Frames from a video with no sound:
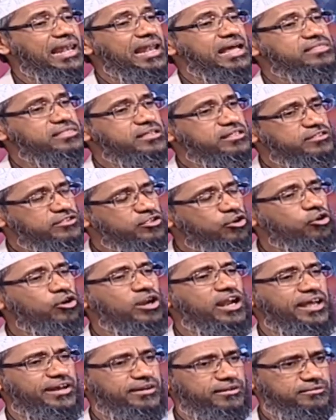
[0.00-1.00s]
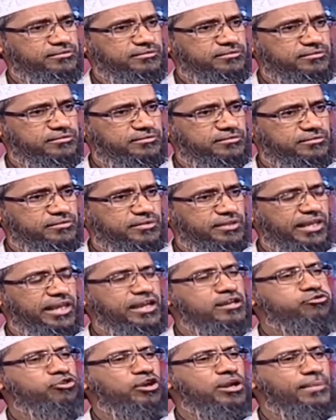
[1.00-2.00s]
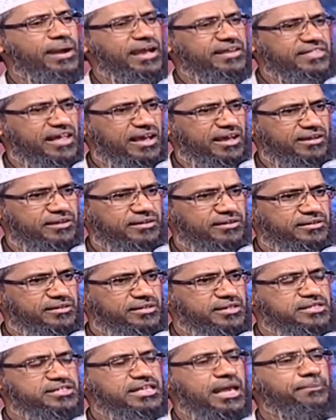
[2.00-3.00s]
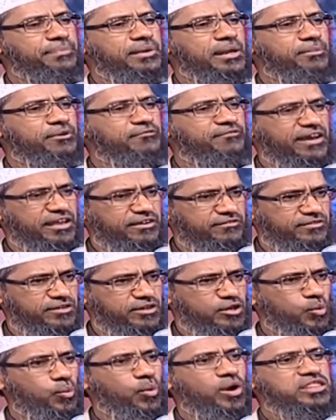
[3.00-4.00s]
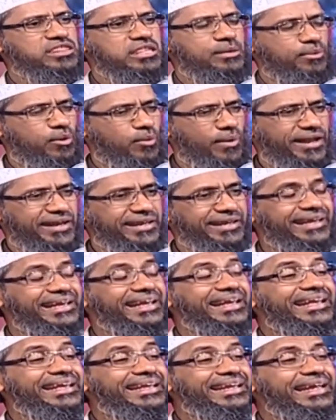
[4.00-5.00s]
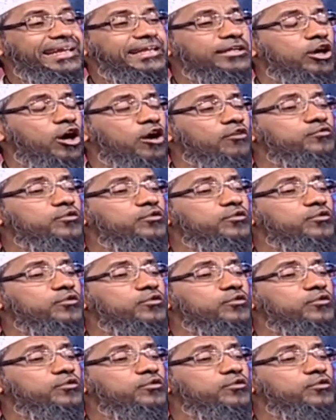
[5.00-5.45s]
Allah says in the Quran, in Surah Maidah, chapter number five, verse number one, eat